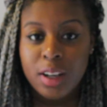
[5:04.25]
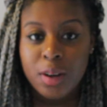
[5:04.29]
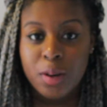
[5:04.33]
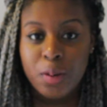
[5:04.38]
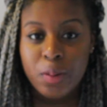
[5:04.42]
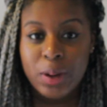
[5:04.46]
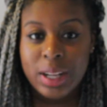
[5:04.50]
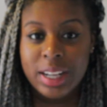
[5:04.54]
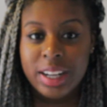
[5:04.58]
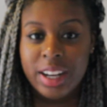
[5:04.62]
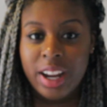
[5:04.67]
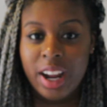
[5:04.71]

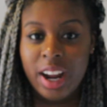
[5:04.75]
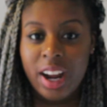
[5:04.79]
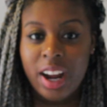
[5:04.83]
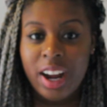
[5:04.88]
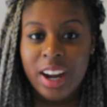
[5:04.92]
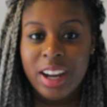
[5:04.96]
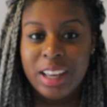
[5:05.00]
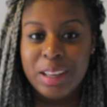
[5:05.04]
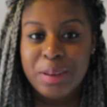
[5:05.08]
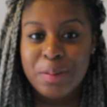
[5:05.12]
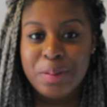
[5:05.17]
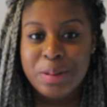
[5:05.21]
when
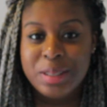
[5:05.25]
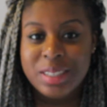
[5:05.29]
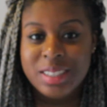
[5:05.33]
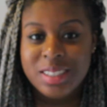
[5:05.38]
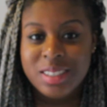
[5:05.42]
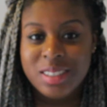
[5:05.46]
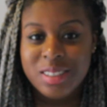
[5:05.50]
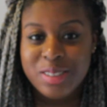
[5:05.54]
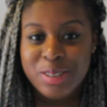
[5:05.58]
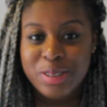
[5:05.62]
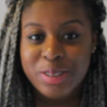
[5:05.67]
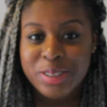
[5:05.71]
I was
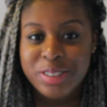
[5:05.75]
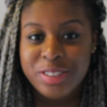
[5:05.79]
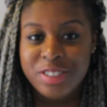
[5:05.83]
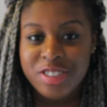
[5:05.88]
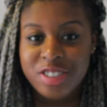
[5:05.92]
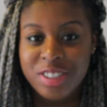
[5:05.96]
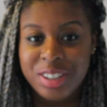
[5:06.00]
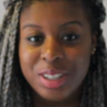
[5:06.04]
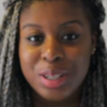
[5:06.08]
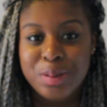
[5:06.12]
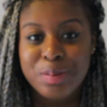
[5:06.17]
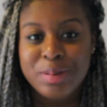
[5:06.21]
sort of
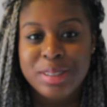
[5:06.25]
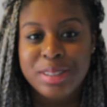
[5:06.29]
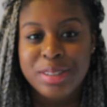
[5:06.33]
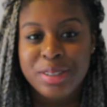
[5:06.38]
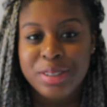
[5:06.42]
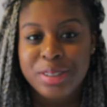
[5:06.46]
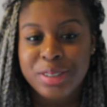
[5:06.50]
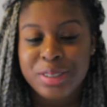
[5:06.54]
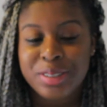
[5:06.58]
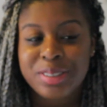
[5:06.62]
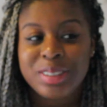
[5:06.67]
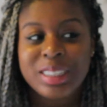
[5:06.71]
struggling with
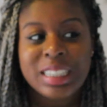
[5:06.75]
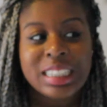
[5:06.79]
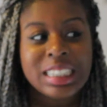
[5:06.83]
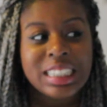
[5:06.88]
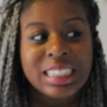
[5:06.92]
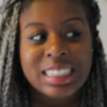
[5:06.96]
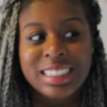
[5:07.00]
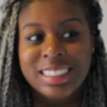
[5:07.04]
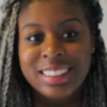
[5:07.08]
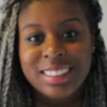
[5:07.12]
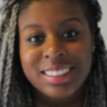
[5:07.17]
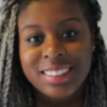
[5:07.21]
school
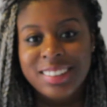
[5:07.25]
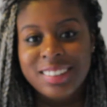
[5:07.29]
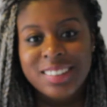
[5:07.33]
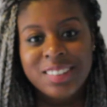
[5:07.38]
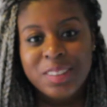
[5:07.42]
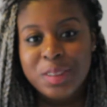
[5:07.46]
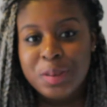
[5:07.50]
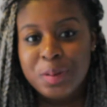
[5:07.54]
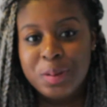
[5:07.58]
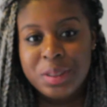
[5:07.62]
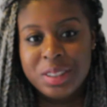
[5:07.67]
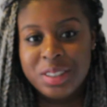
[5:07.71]

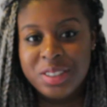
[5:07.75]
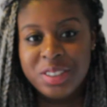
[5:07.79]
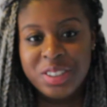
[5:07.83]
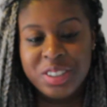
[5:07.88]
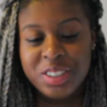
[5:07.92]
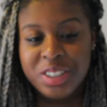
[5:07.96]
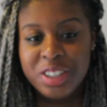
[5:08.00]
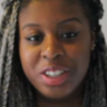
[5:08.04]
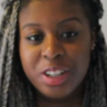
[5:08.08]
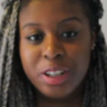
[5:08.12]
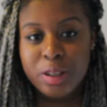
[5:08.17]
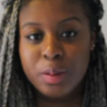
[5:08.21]
was not
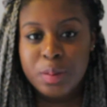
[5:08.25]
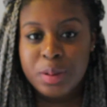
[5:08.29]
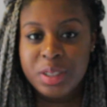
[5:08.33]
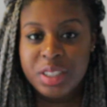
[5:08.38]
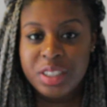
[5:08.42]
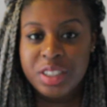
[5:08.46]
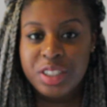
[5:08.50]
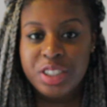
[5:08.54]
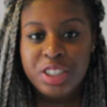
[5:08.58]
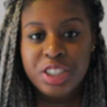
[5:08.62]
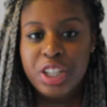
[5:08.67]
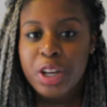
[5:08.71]
a good
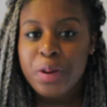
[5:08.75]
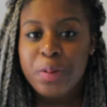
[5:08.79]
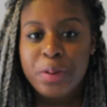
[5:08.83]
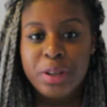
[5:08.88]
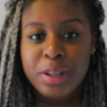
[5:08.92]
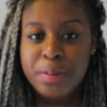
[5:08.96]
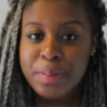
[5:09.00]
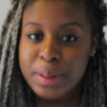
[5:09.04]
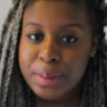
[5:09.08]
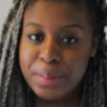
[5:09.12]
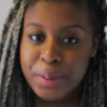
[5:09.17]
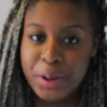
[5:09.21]
option. You don't want
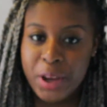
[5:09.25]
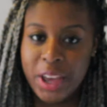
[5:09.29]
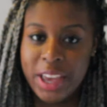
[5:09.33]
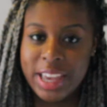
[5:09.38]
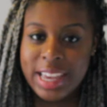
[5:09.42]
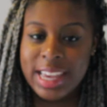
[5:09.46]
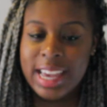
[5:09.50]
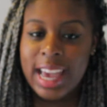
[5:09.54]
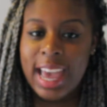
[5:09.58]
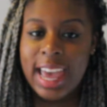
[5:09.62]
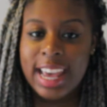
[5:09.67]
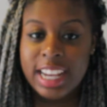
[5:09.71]
to be
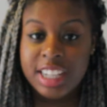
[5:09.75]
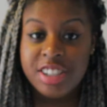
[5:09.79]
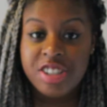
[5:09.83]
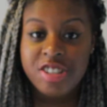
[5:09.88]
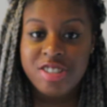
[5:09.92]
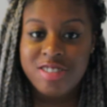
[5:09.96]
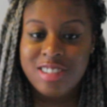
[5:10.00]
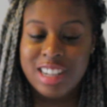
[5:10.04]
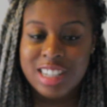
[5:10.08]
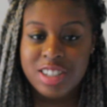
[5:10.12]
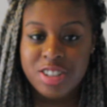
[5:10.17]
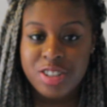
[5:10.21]
putting extra
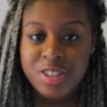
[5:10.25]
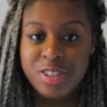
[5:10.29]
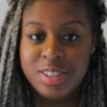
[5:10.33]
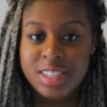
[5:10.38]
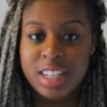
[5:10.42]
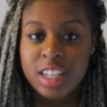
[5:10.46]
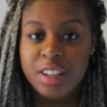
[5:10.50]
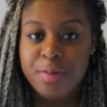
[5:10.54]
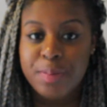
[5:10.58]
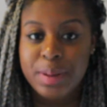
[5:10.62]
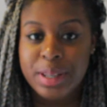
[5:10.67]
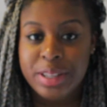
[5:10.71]
stress on
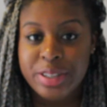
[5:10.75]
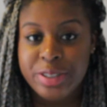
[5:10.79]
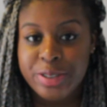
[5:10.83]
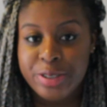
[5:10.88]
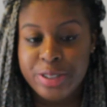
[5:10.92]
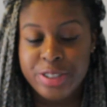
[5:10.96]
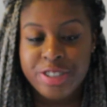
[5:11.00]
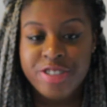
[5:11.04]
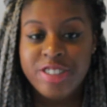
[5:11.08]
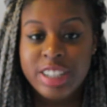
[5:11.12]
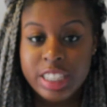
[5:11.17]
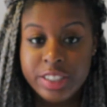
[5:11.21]
yourself because
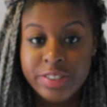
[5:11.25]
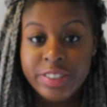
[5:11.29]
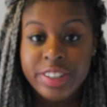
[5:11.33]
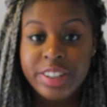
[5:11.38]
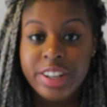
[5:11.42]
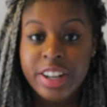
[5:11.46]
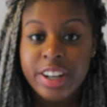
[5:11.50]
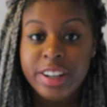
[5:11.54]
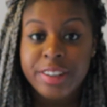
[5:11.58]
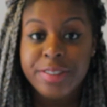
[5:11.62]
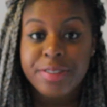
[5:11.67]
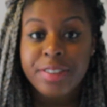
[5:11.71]
it's stressful
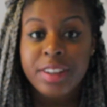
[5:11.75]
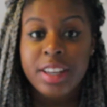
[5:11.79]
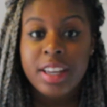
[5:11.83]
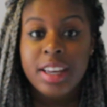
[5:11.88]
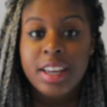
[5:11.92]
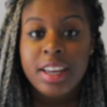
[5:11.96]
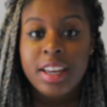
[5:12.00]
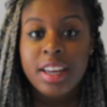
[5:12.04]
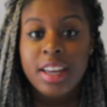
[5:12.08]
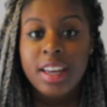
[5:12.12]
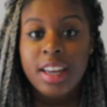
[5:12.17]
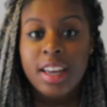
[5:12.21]
enough
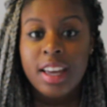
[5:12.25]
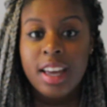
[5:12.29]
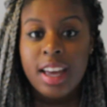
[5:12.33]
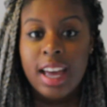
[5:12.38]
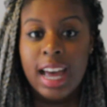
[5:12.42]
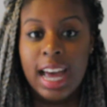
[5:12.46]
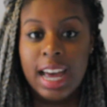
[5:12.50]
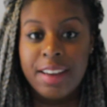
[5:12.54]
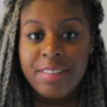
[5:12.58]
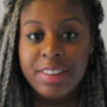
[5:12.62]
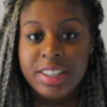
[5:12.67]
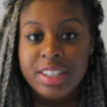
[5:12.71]

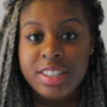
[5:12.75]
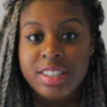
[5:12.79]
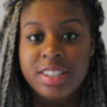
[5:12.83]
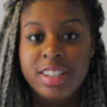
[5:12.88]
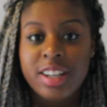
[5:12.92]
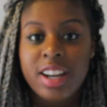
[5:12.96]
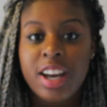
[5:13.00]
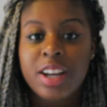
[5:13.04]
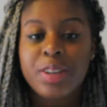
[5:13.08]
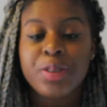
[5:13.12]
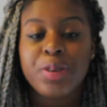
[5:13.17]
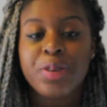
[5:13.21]
having to
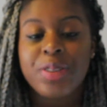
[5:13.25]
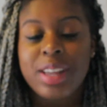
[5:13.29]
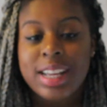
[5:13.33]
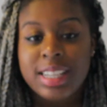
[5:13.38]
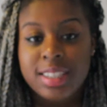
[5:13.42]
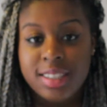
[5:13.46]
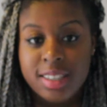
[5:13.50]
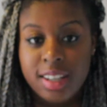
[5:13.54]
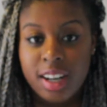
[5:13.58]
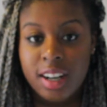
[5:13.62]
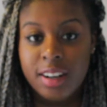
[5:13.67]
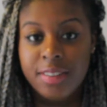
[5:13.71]
learn all that
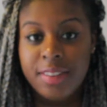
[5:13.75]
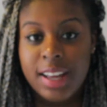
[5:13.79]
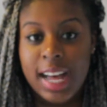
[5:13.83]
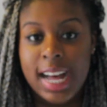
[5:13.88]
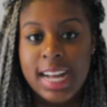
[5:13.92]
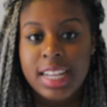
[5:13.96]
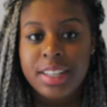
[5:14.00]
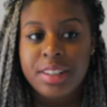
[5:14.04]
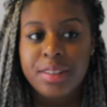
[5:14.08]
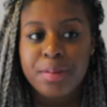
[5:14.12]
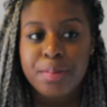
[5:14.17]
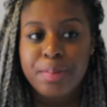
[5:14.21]
stuff
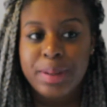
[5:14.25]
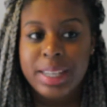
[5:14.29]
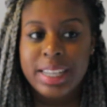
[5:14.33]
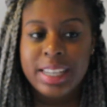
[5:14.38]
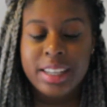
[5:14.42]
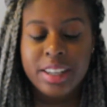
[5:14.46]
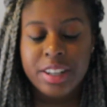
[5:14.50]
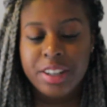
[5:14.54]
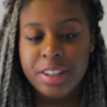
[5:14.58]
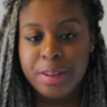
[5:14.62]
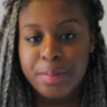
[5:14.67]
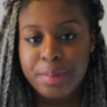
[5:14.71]
and being
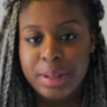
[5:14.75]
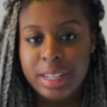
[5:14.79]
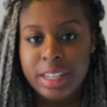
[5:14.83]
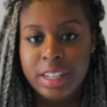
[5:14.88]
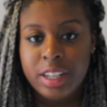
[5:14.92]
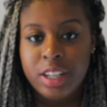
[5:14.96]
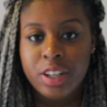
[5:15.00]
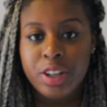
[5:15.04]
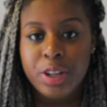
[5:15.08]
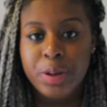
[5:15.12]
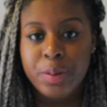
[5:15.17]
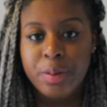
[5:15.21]
in a
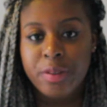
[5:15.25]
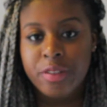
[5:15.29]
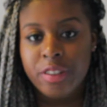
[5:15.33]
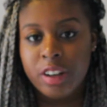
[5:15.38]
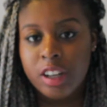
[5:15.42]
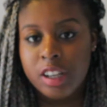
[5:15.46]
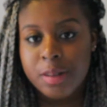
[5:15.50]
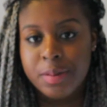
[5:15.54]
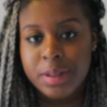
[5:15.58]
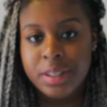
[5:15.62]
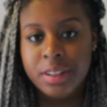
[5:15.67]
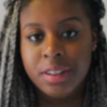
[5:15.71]
completely new
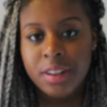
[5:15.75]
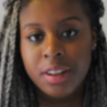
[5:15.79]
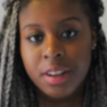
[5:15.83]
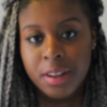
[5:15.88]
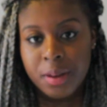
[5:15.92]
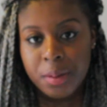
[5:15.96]
environment